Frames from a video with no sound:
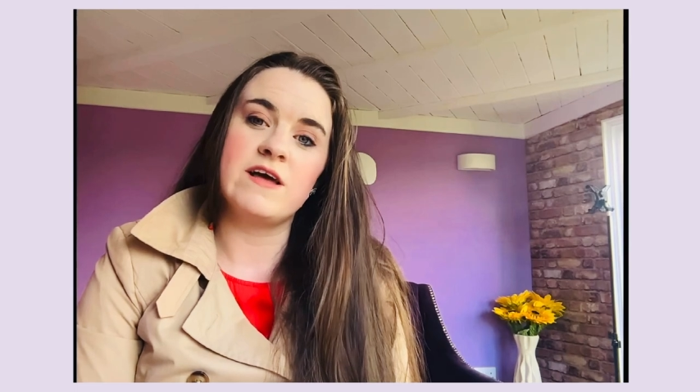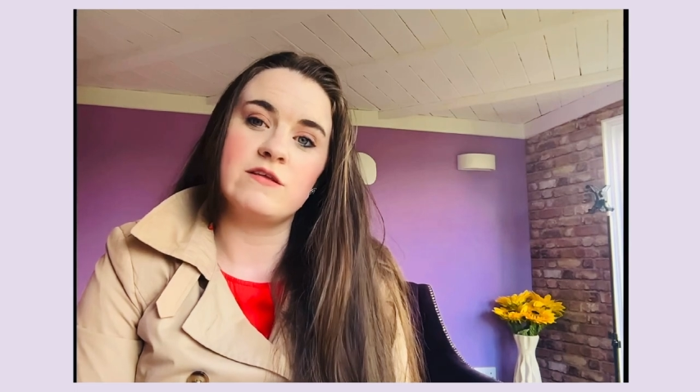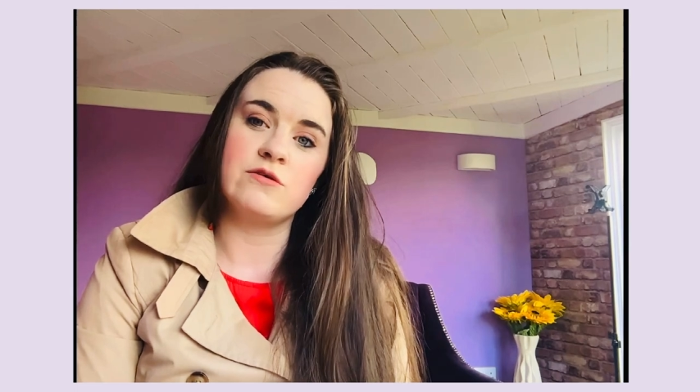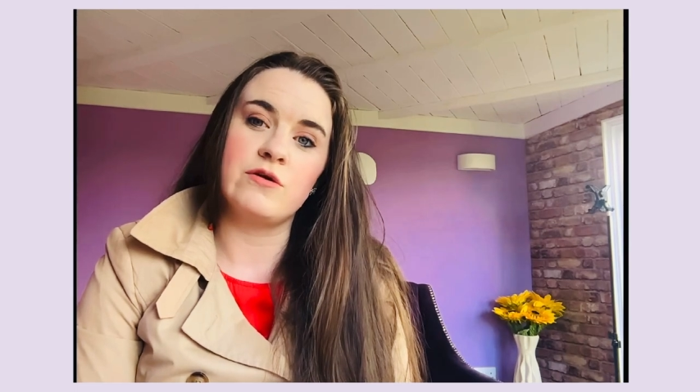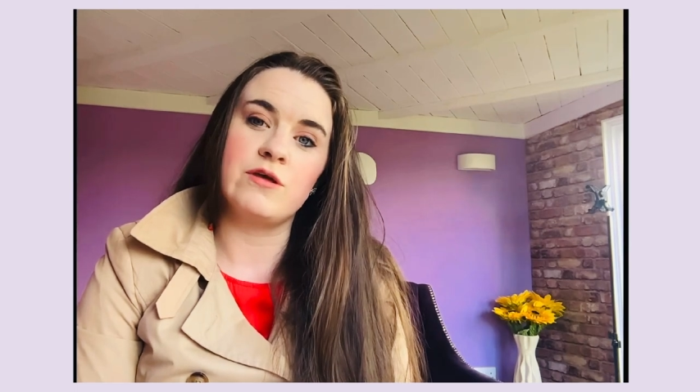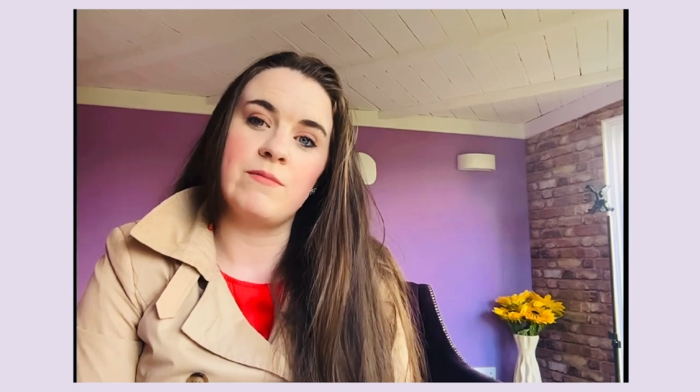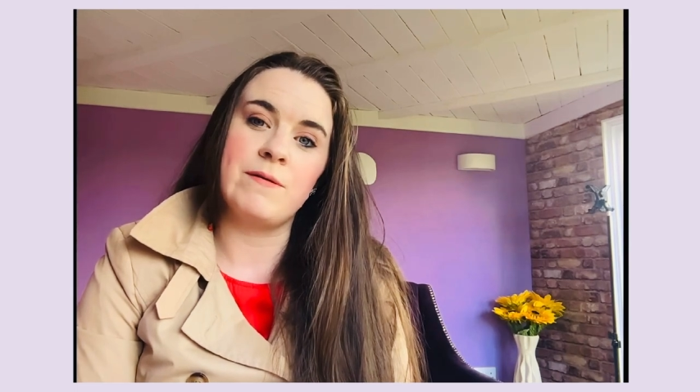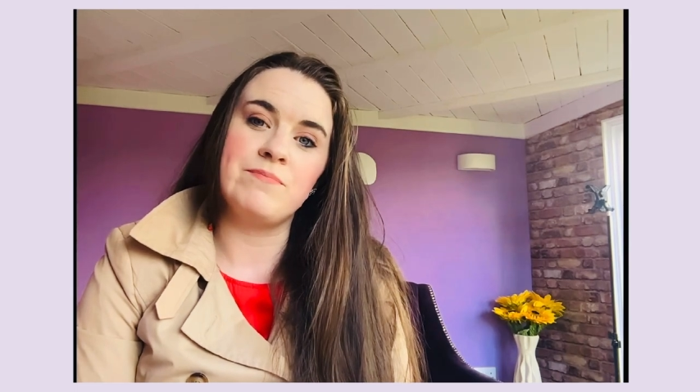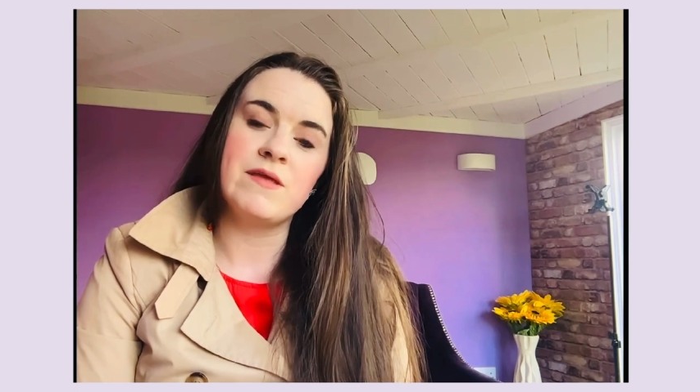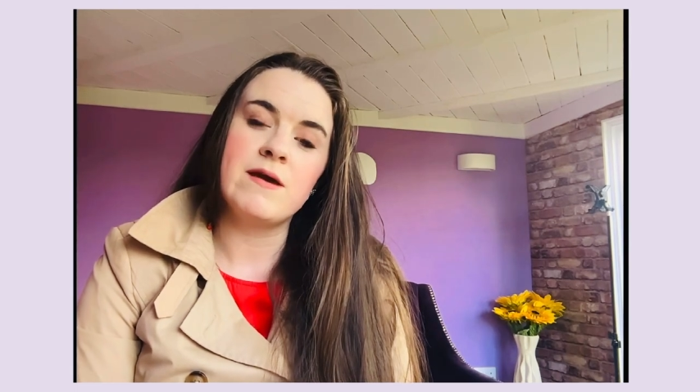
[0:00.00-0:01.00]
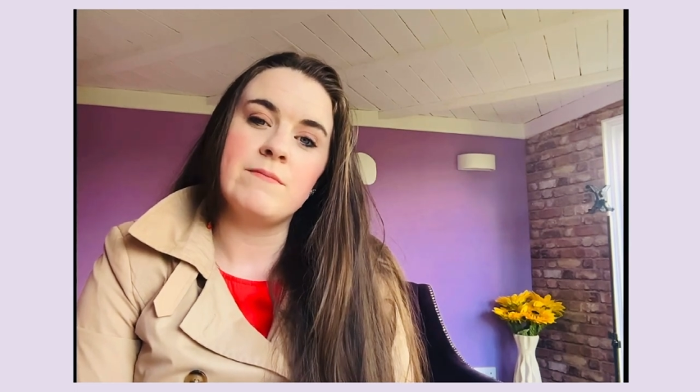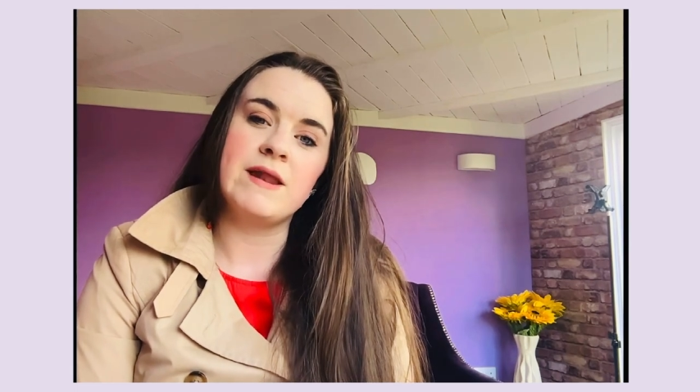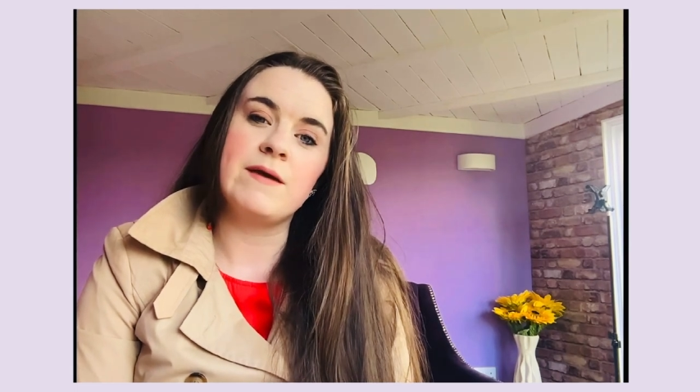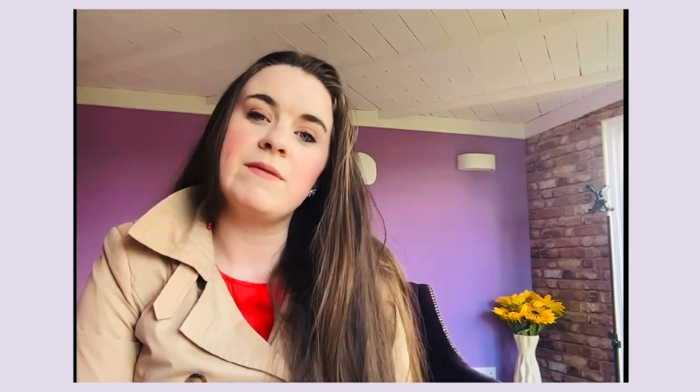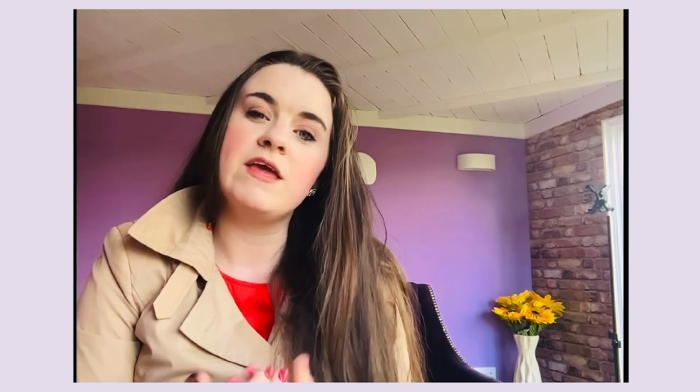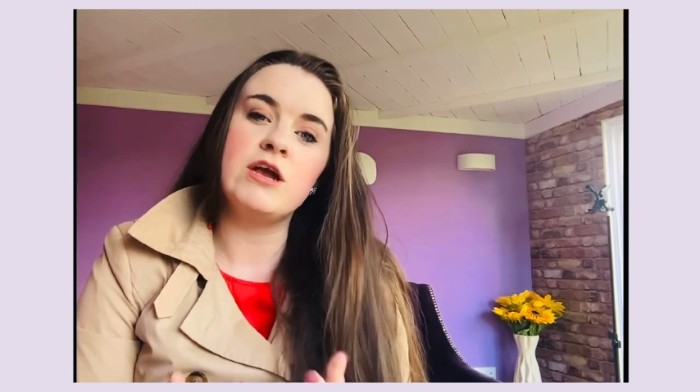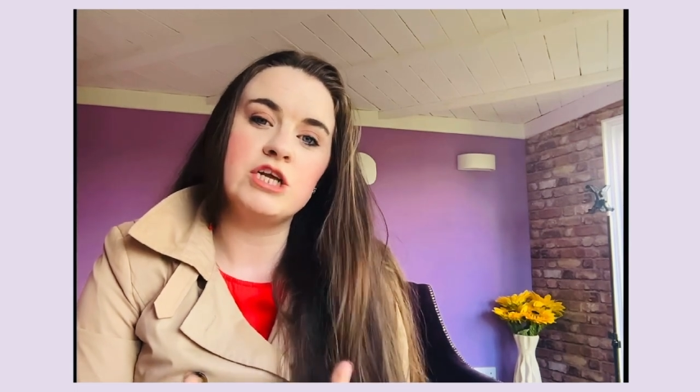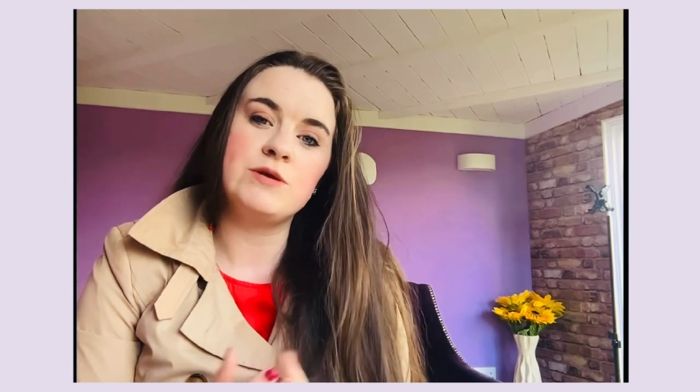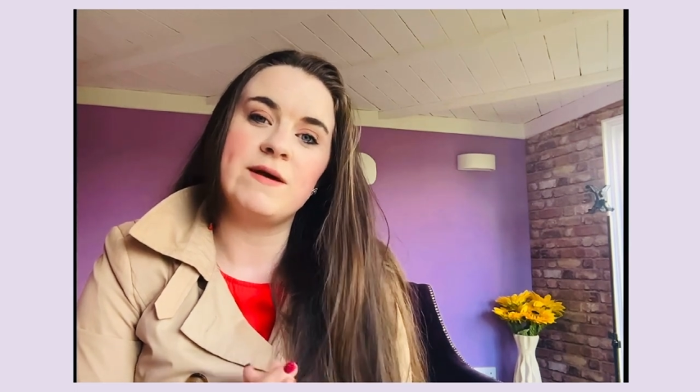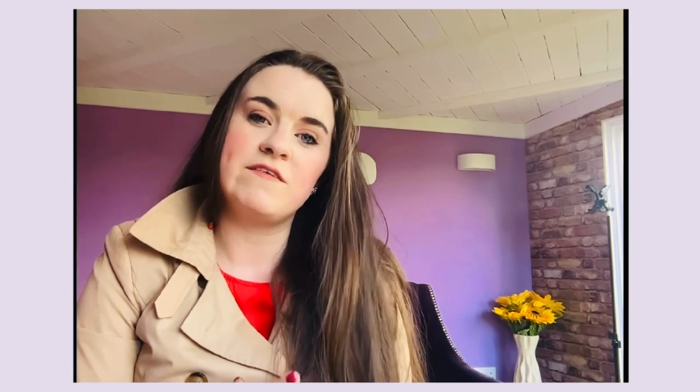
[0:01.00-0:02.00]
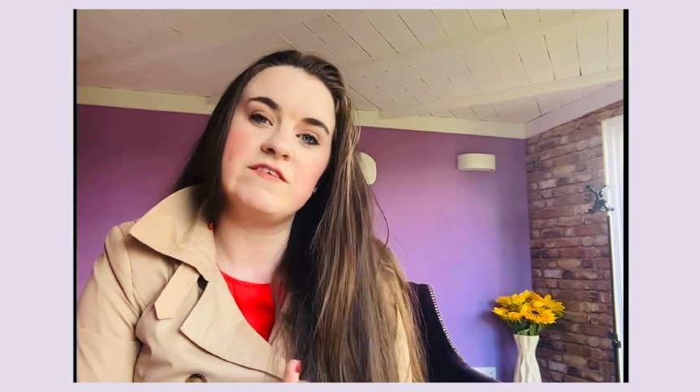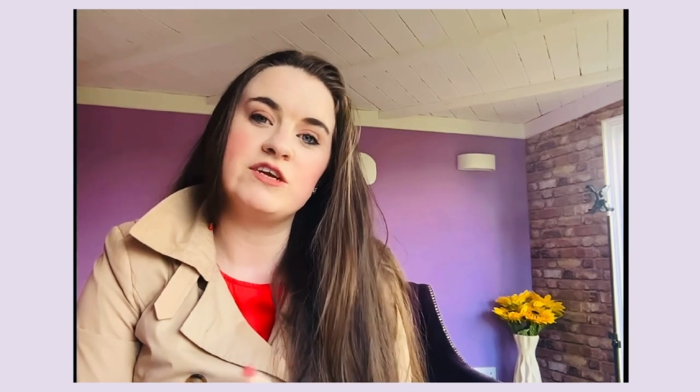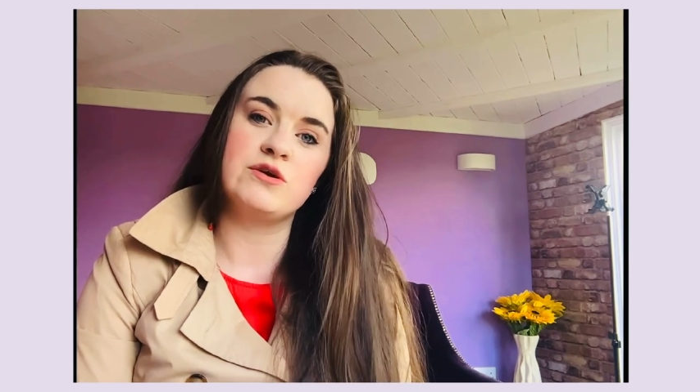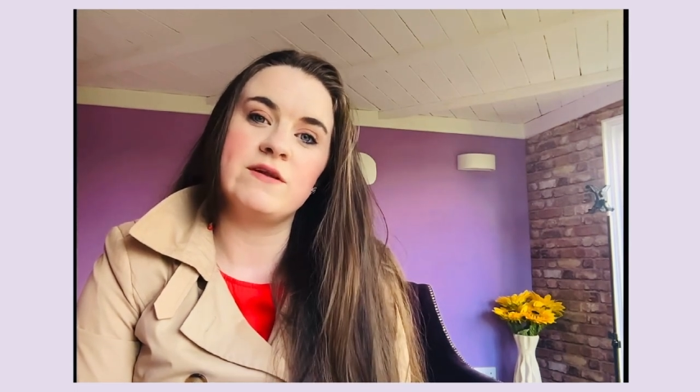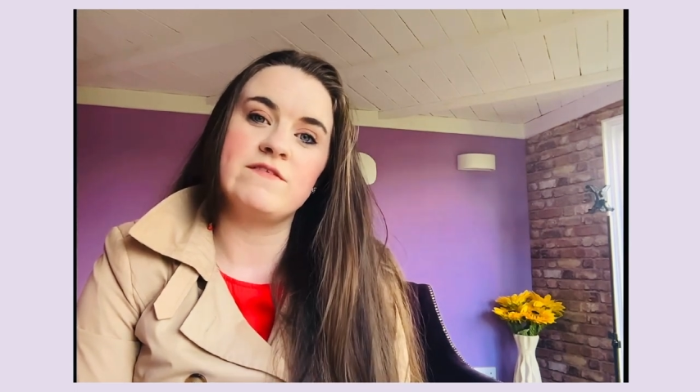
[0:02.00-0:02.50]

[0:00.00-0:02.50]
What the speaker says: document. But it can be hugely beneficial